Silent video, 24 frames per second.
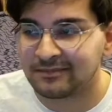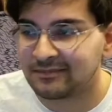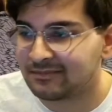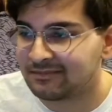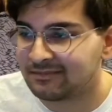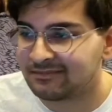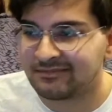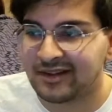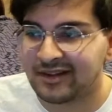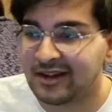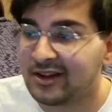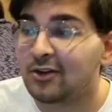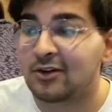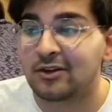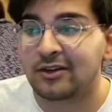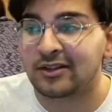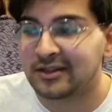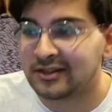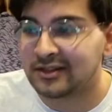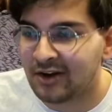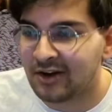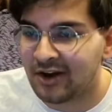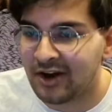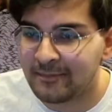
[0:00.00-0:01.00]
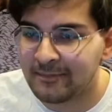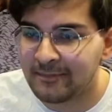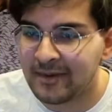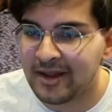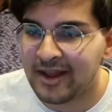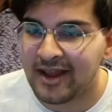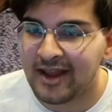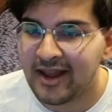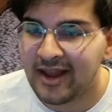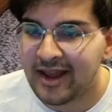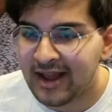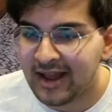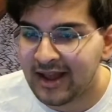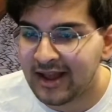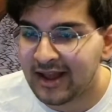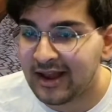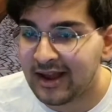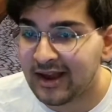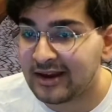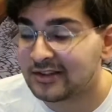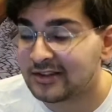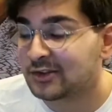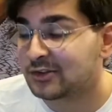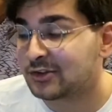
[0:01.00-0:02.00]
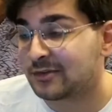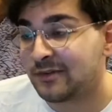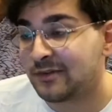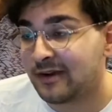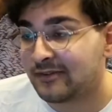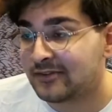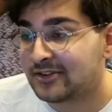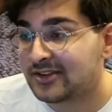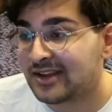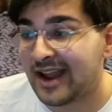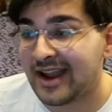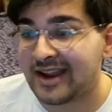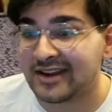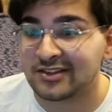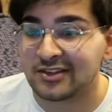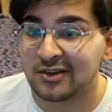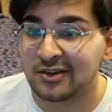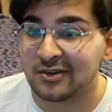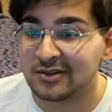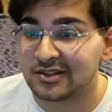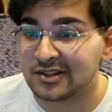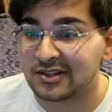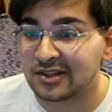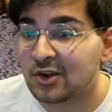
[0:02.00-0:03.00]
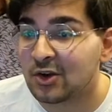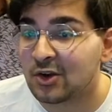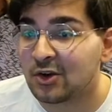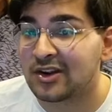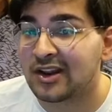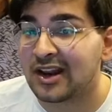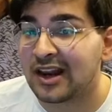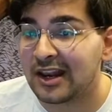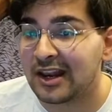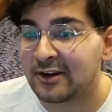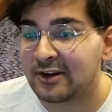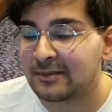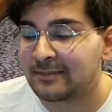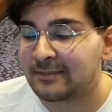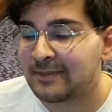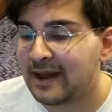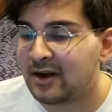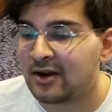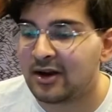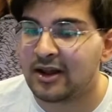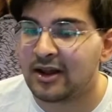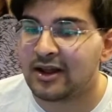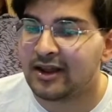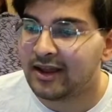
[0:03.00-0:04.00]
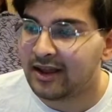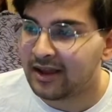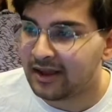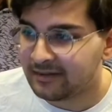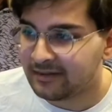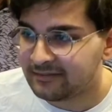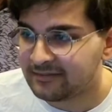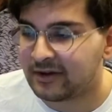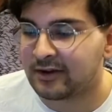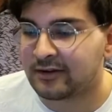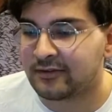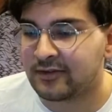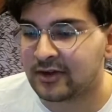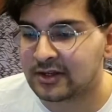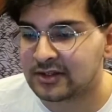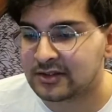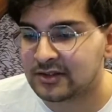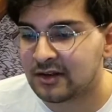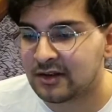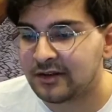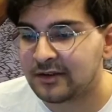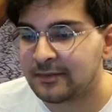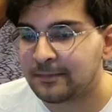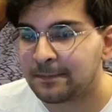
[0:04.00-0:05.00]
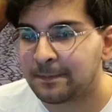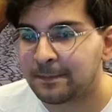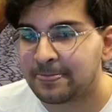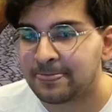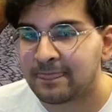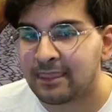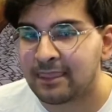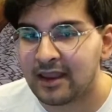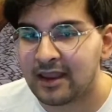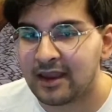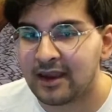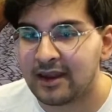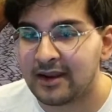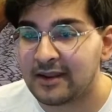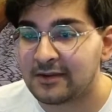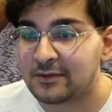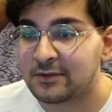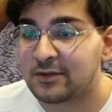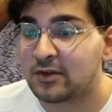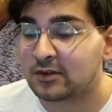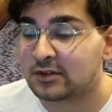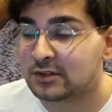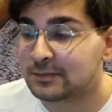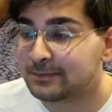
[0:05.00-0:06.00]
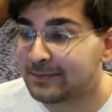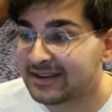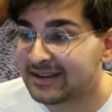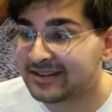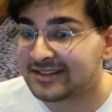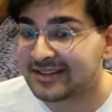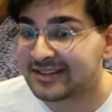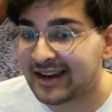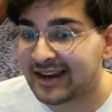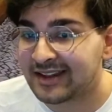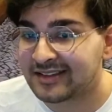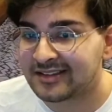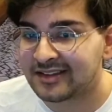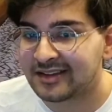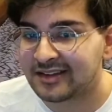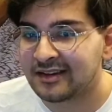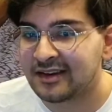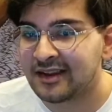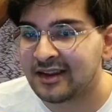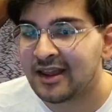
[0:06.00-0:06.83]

a lot of the time. It's also 5 attack, so it's good clearing power. Very, very solid. Next, we've got Space Skeleton,